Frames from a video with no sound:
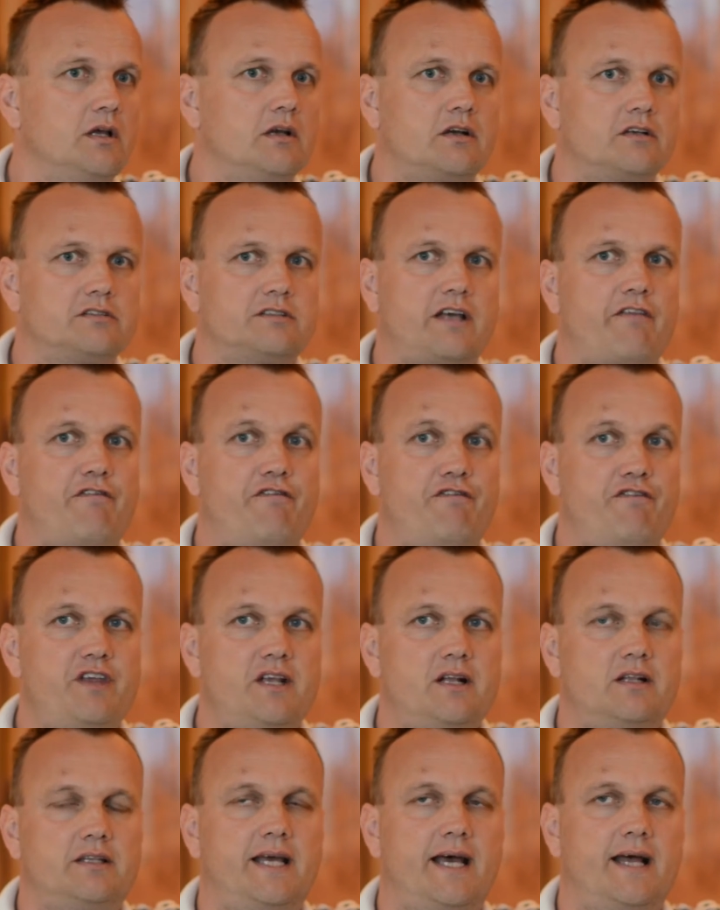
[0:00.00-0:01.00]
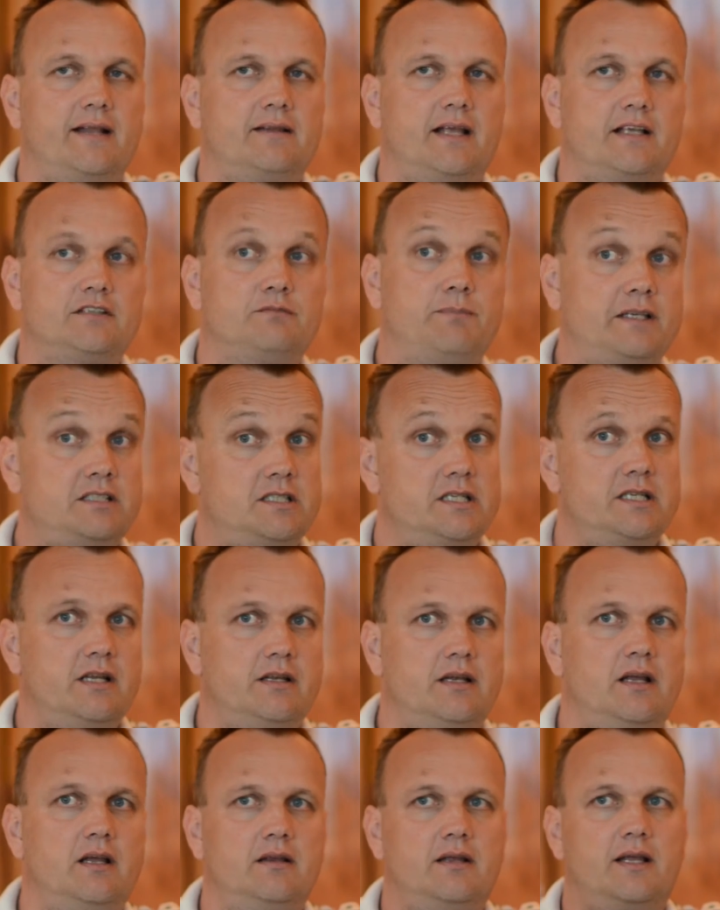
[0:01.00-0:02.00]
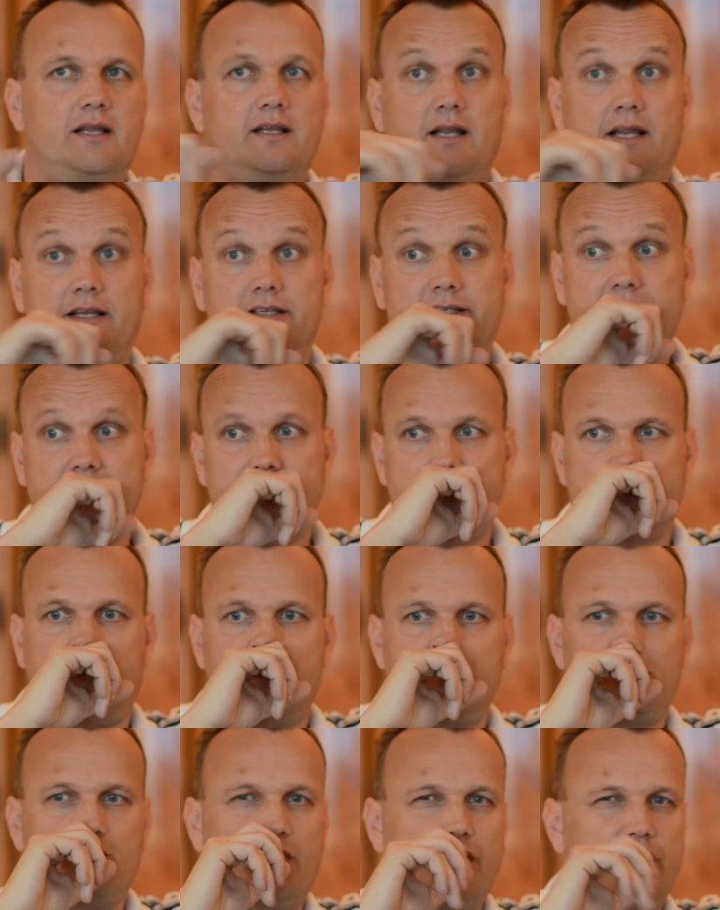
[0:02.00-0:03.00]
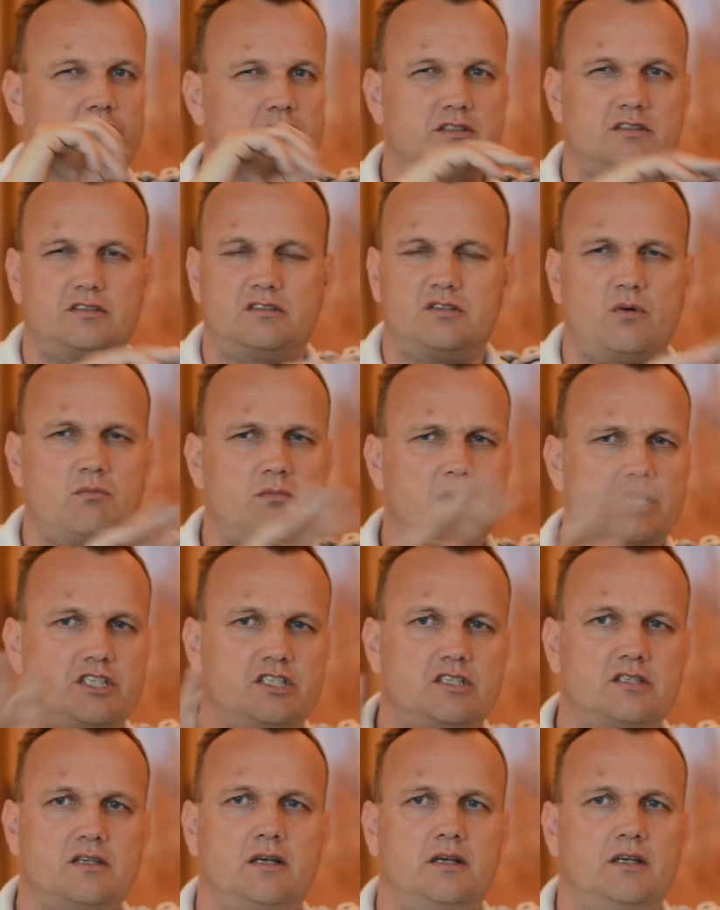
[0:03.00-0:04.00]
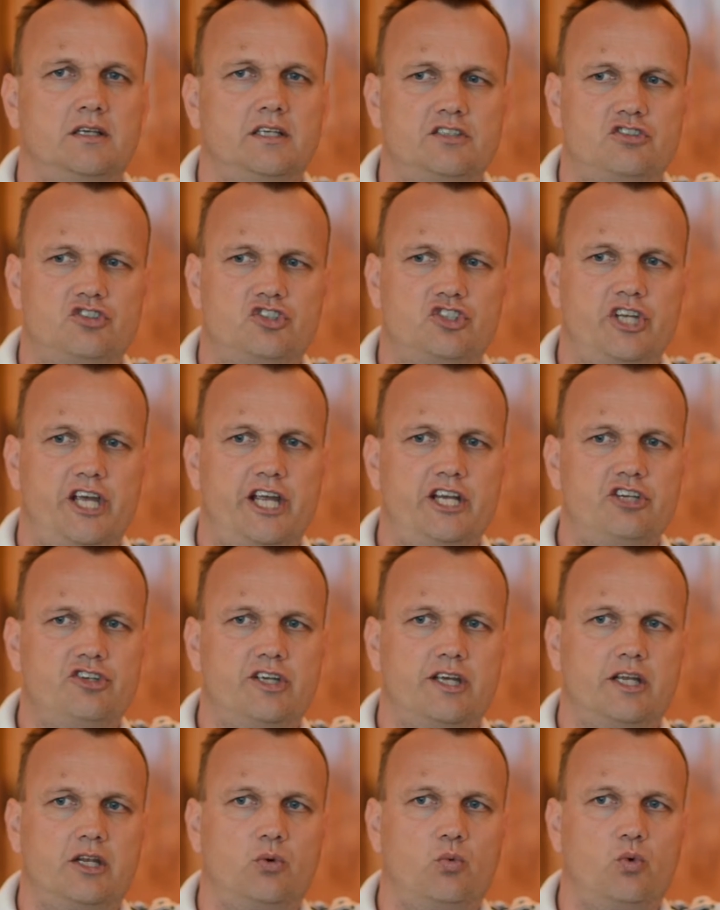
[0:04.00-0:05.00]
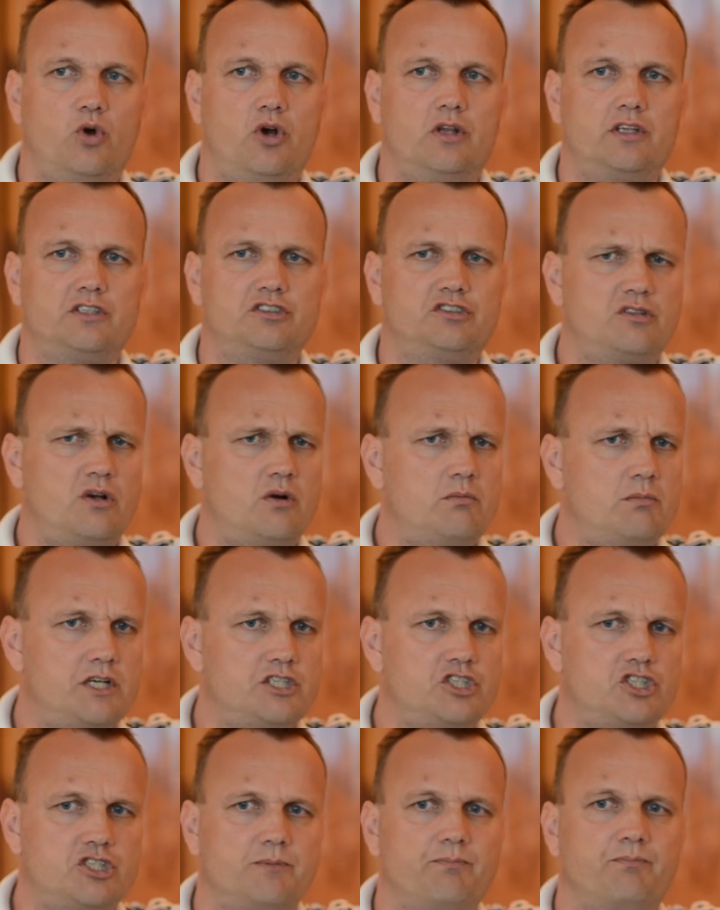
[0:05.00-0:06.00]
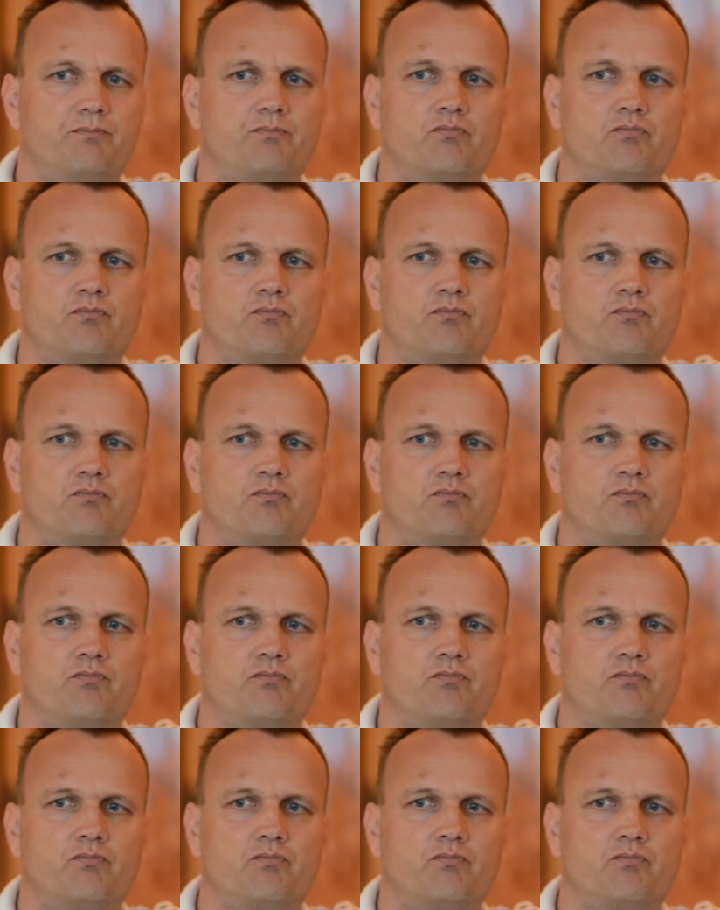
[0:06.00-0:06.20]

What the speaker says: Because I feel that, especially in these times where so much is changing in the world and so much